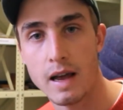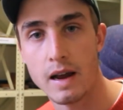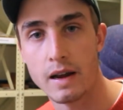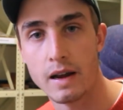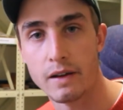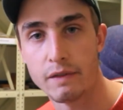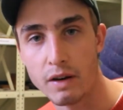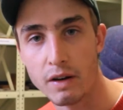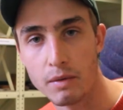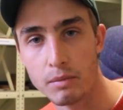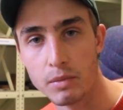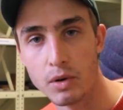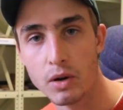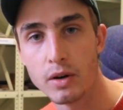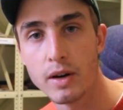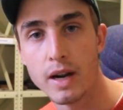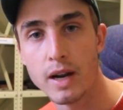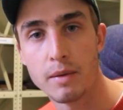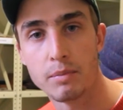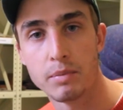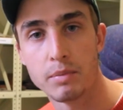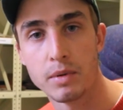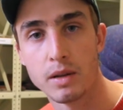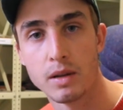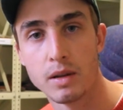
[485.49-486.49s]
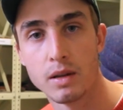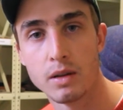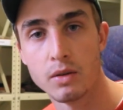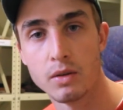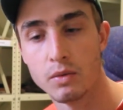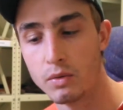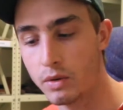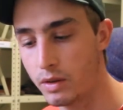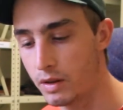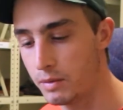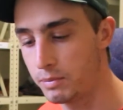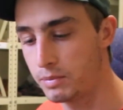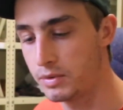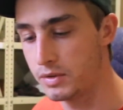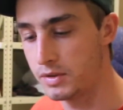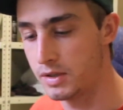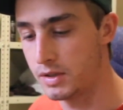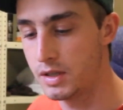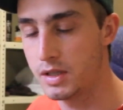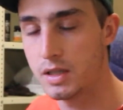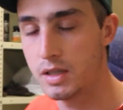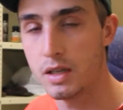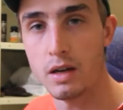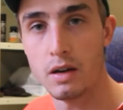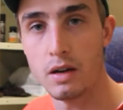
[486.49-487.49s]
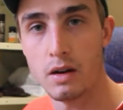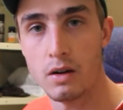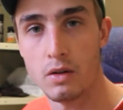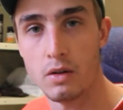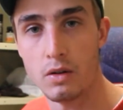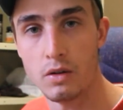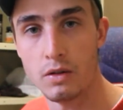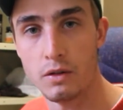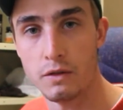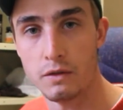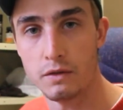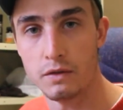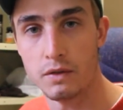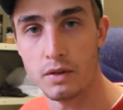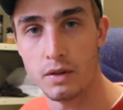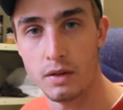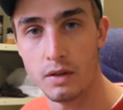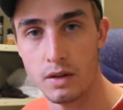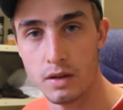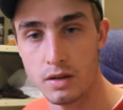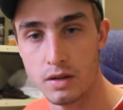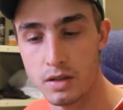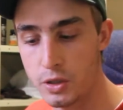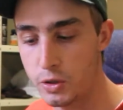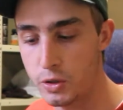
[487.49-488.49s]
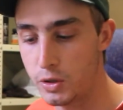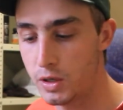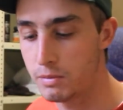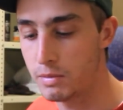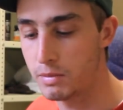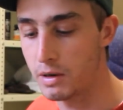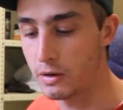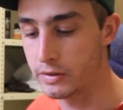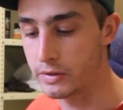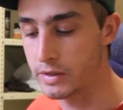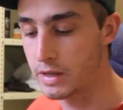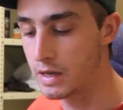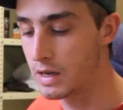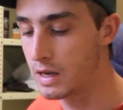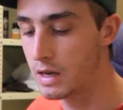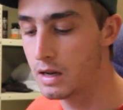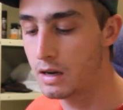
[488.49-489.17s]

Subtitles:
and if I'm not happy with the positioning of this Unimount,